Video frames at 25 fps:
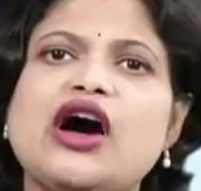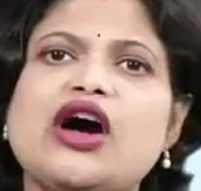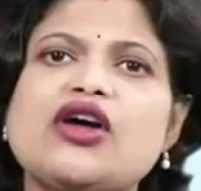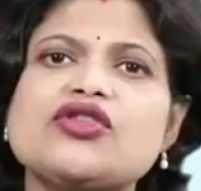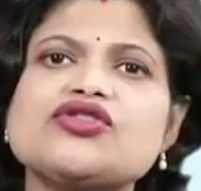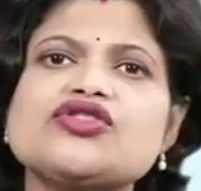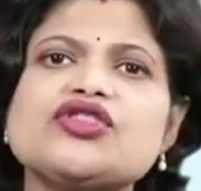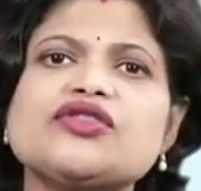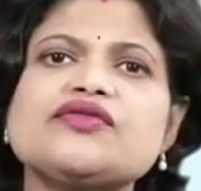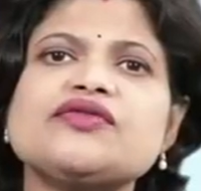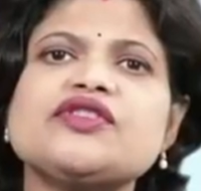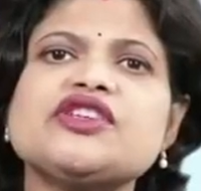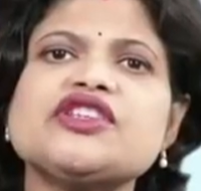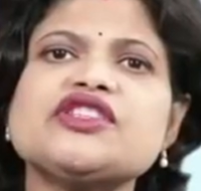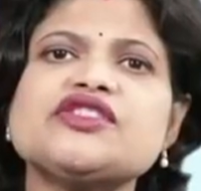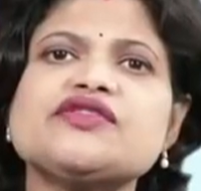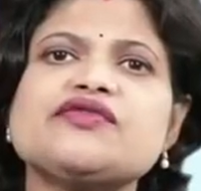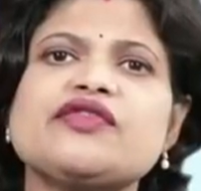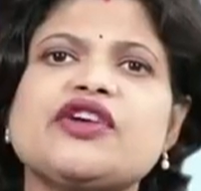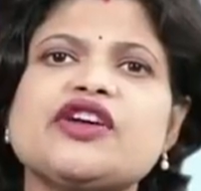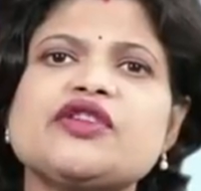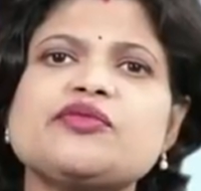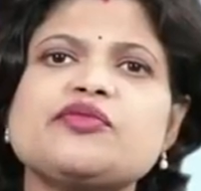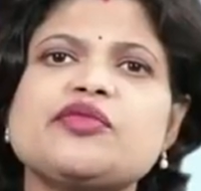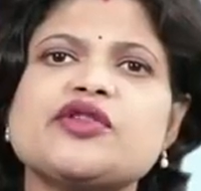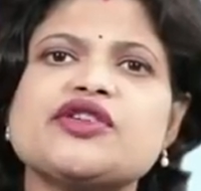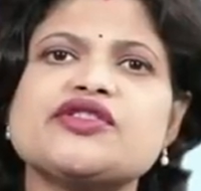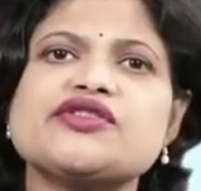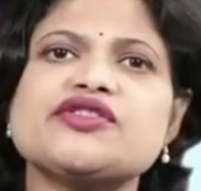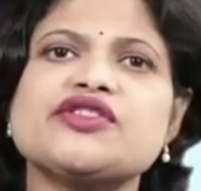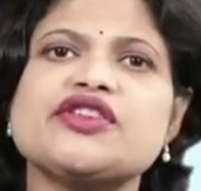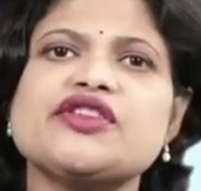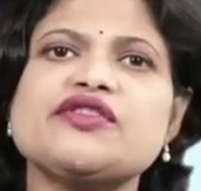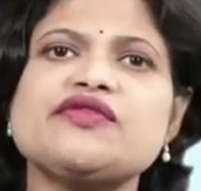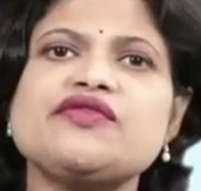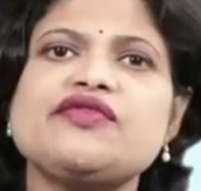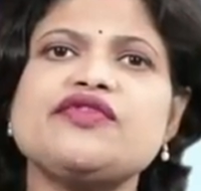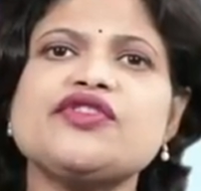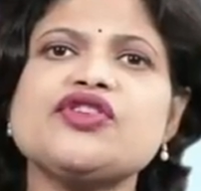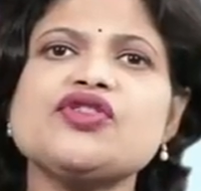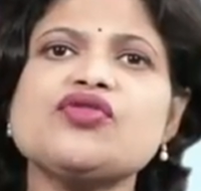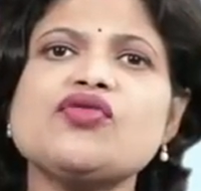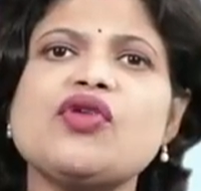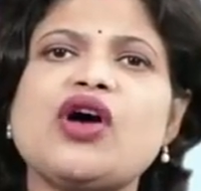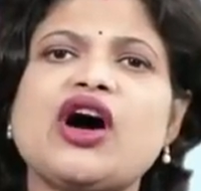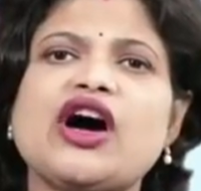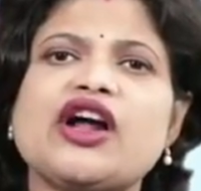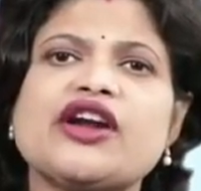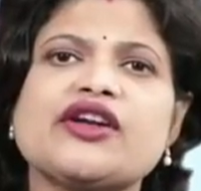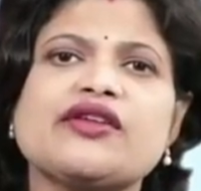Out of this 1%,
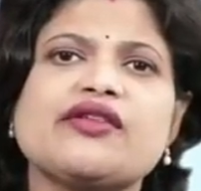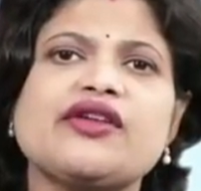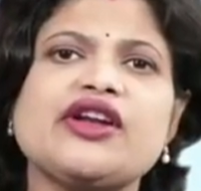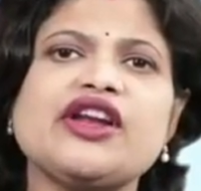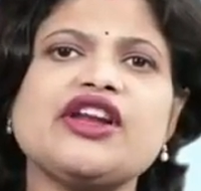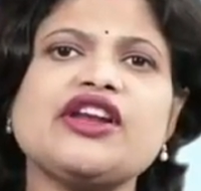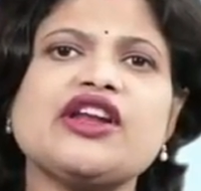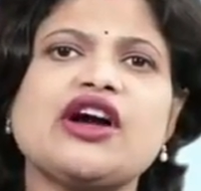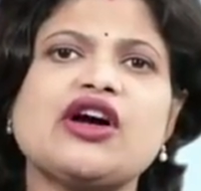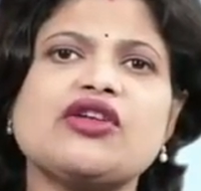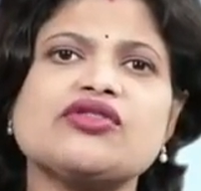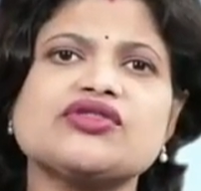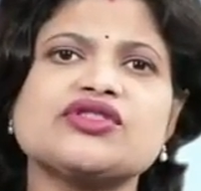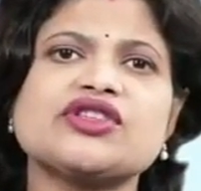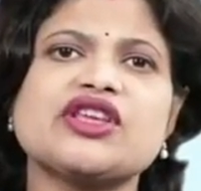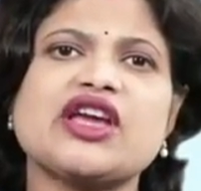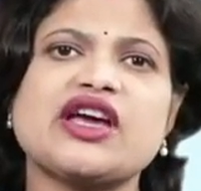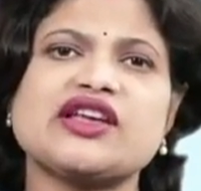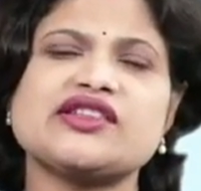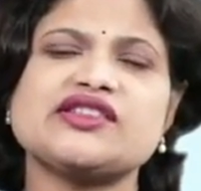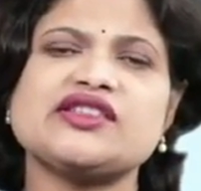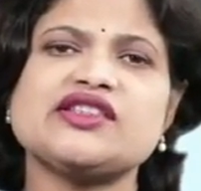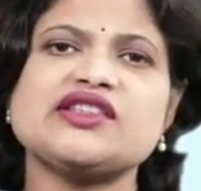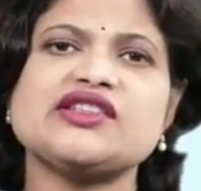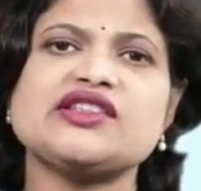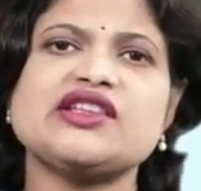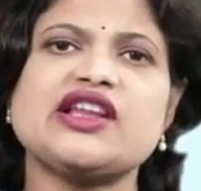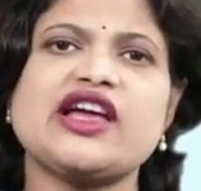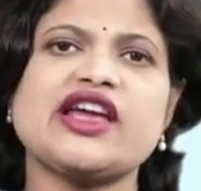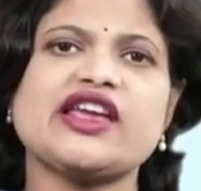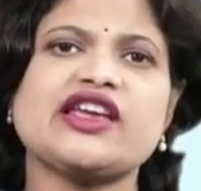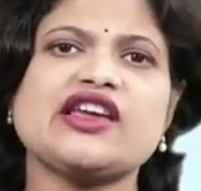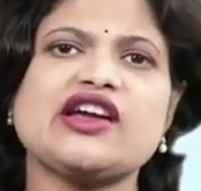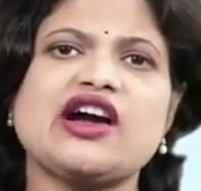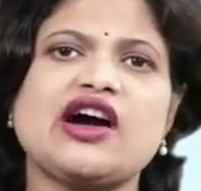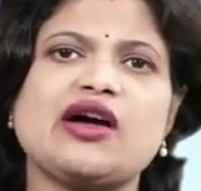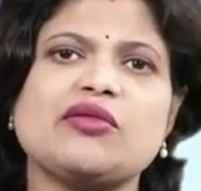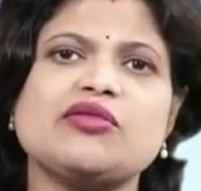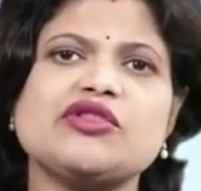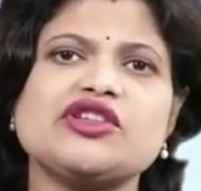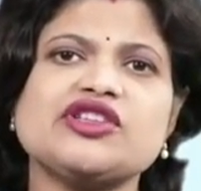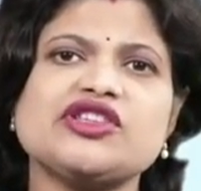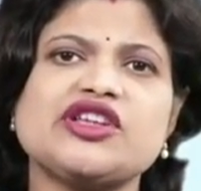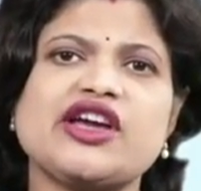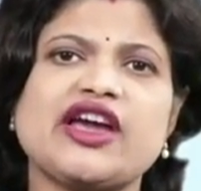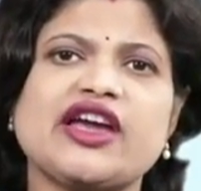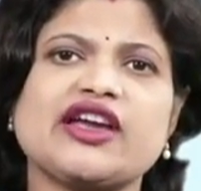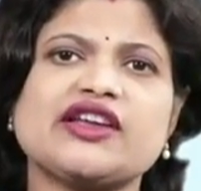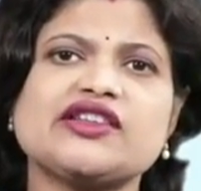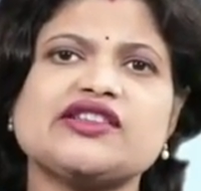few are greenhouse gases like
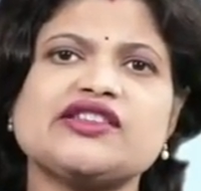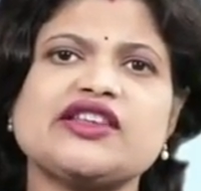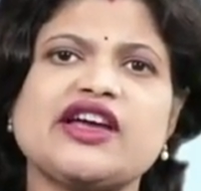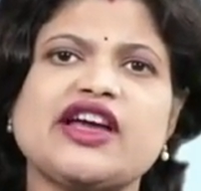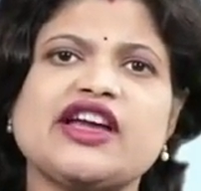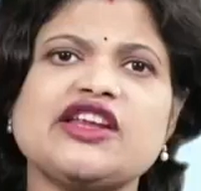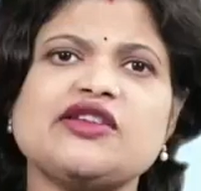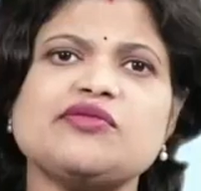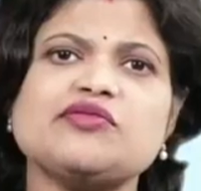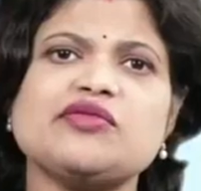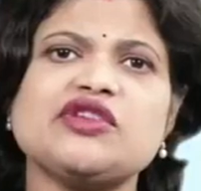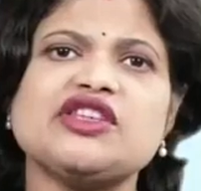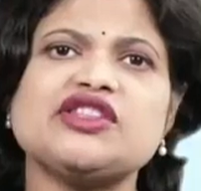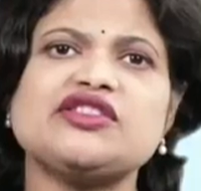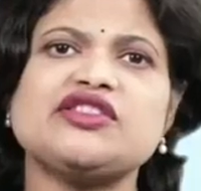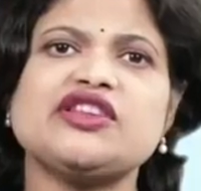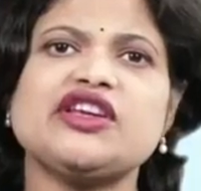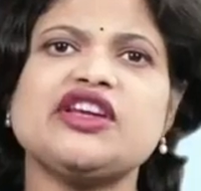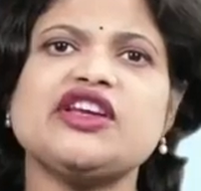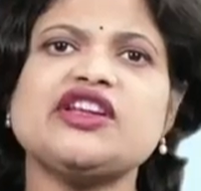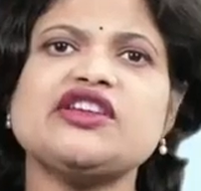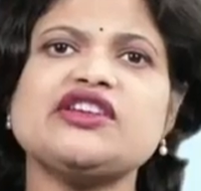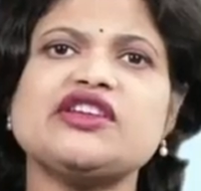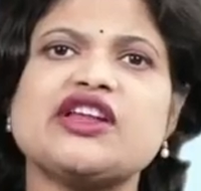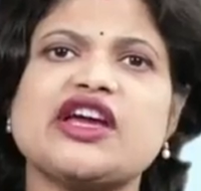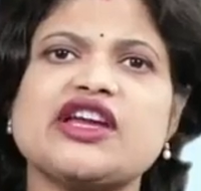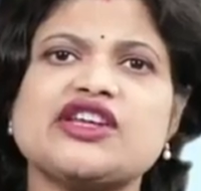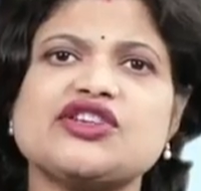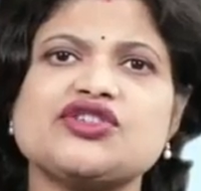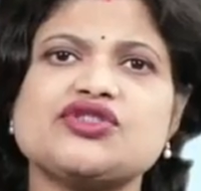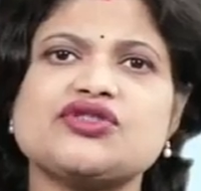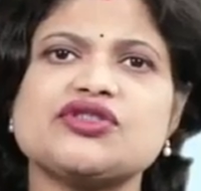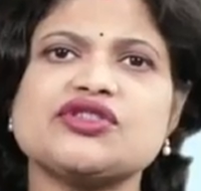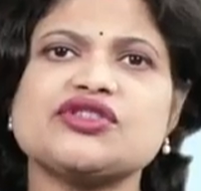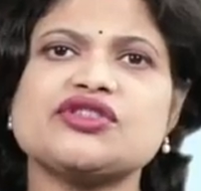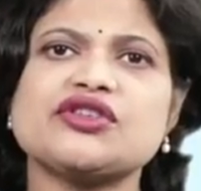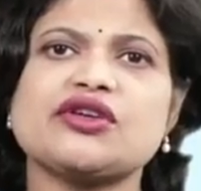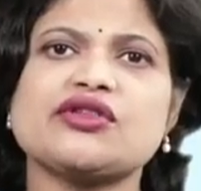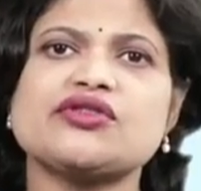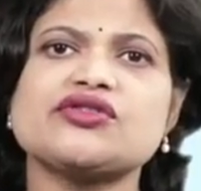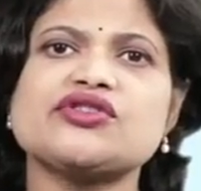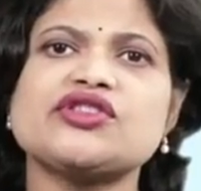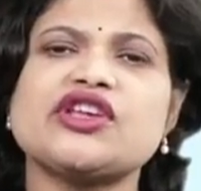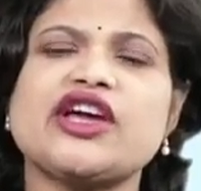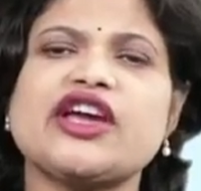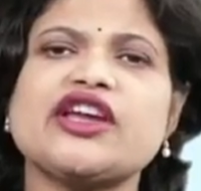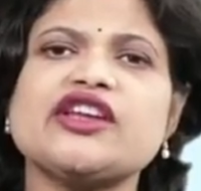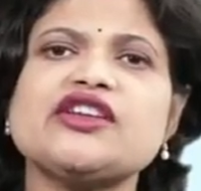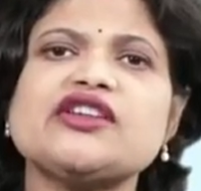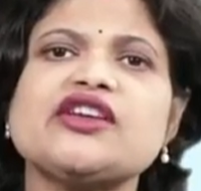carbon dioxide, methane, nitrous
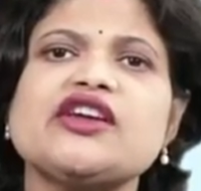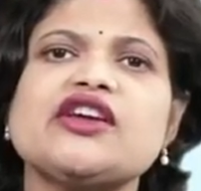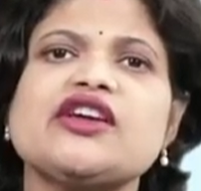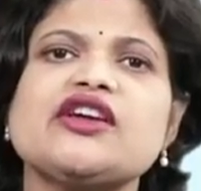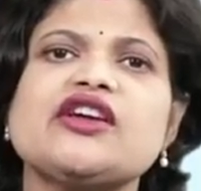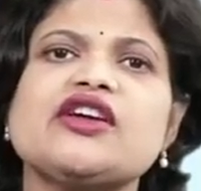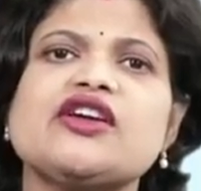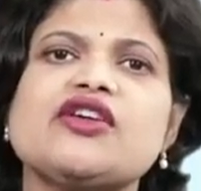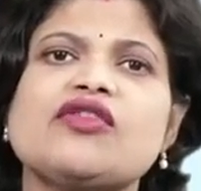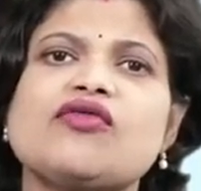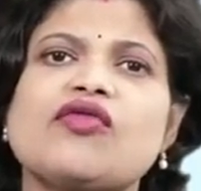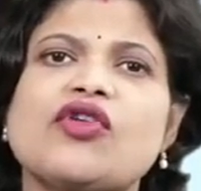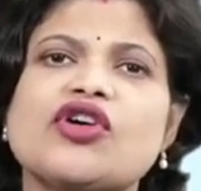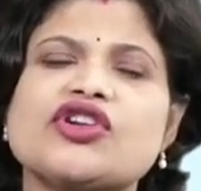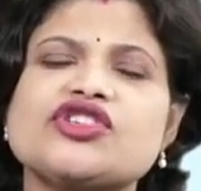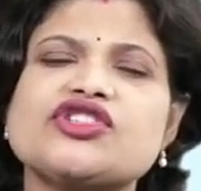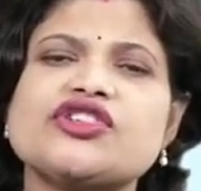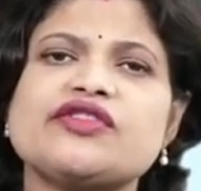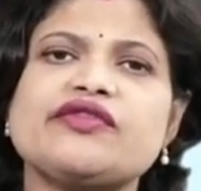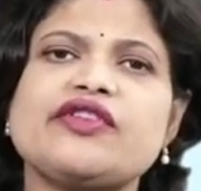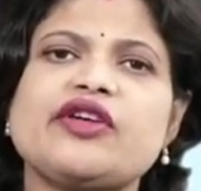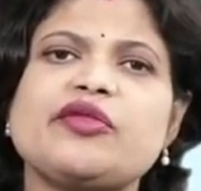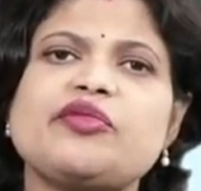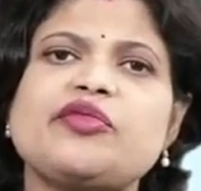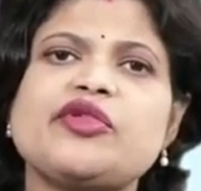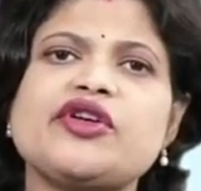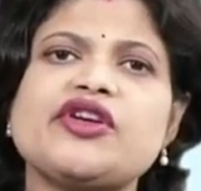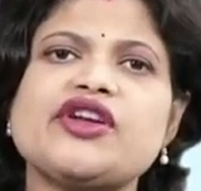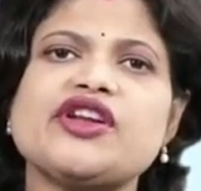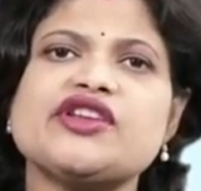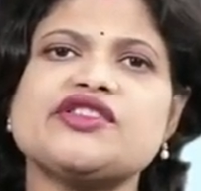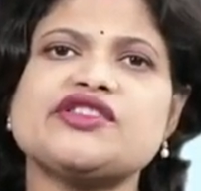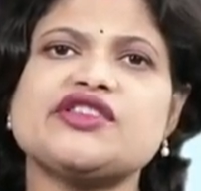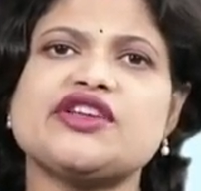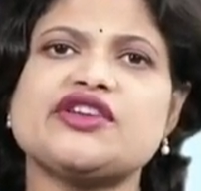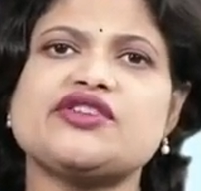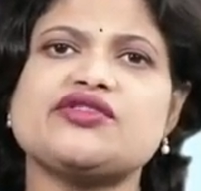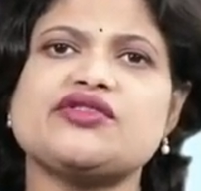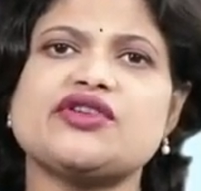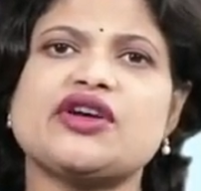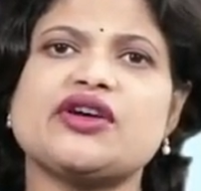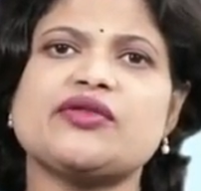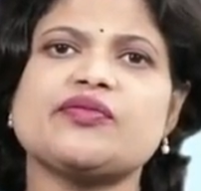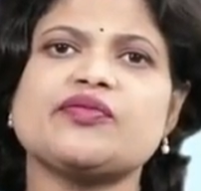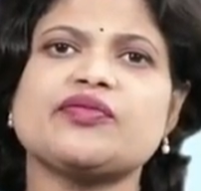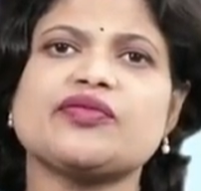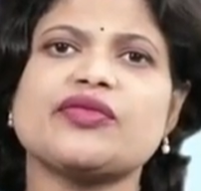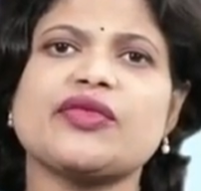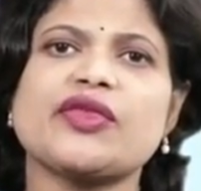oxide, water vapor, etc.